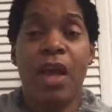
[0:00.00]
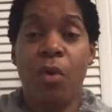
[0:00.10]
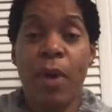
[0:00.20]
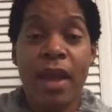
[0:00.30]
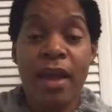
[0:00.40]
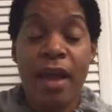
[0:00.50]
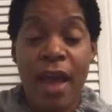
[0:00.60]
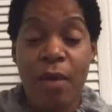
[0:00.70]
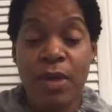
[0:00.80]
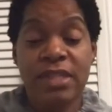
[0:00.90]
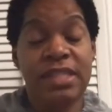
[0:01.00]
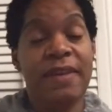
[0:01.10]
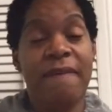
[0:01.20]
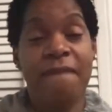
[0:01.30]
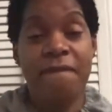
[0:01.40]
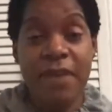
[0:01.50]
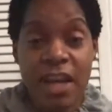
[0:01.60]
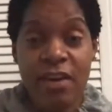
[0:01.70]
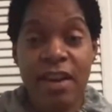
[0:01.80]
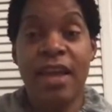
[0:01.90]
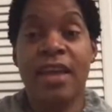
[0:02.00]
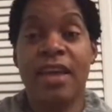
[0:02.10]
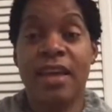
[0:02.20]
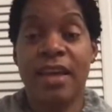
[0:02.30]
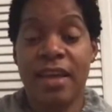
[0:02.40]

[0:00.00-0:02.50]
I go in. I was severely